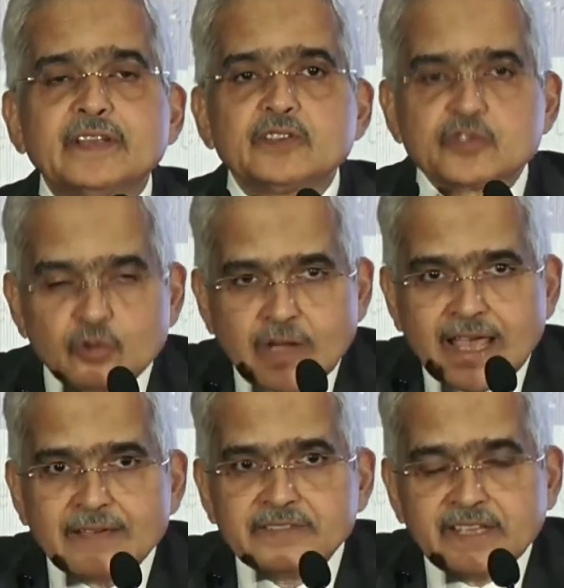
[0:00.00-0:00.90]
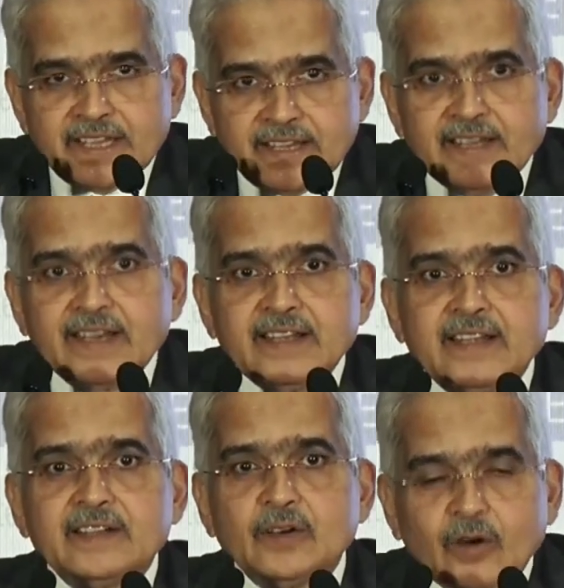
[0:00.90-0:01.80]
should have the
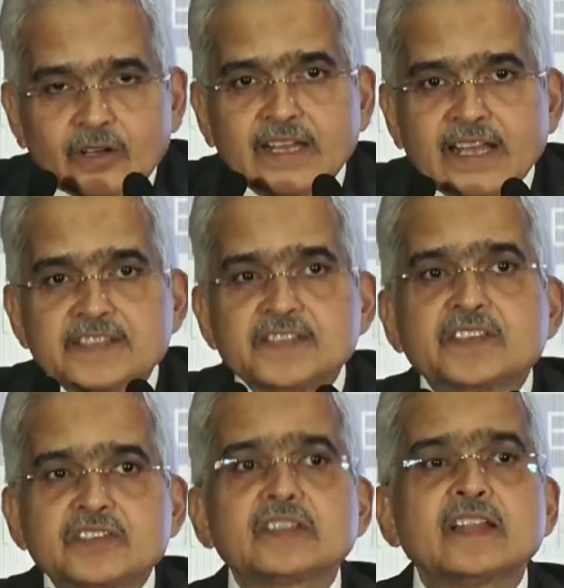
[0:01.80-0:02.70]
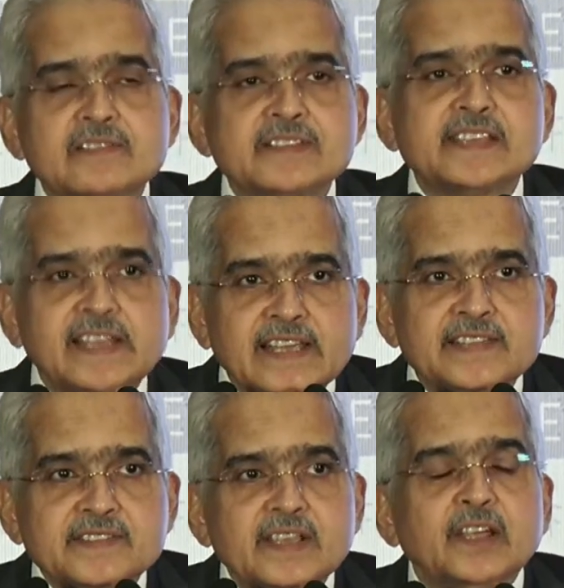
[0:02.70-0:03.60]
inherent organizational
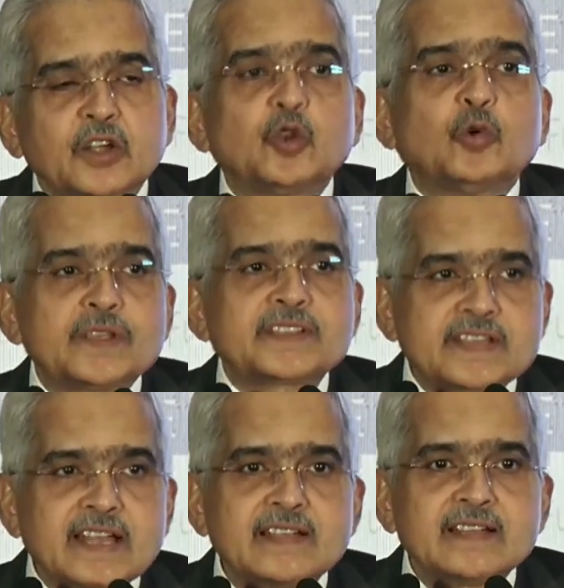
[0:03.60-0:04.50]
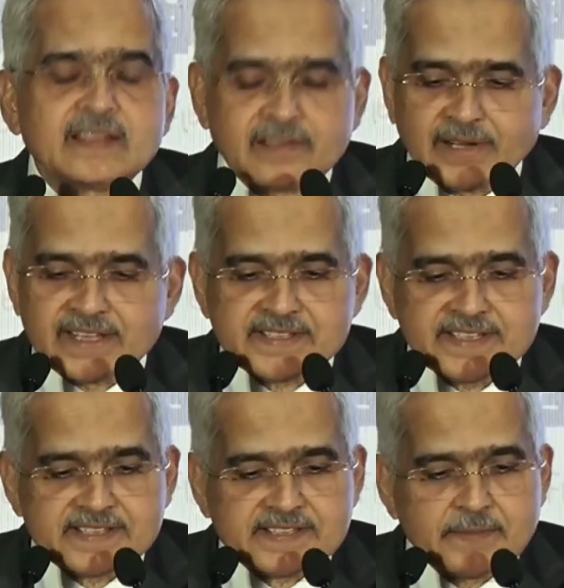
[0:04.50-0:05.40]
resilience to withstand
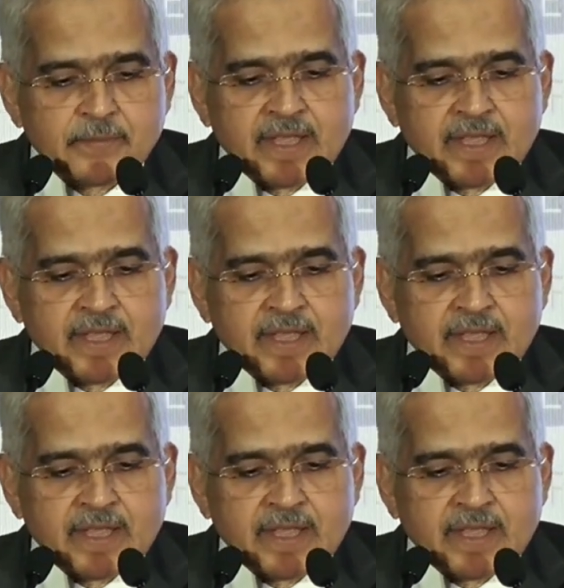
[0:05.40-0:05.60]
crisis.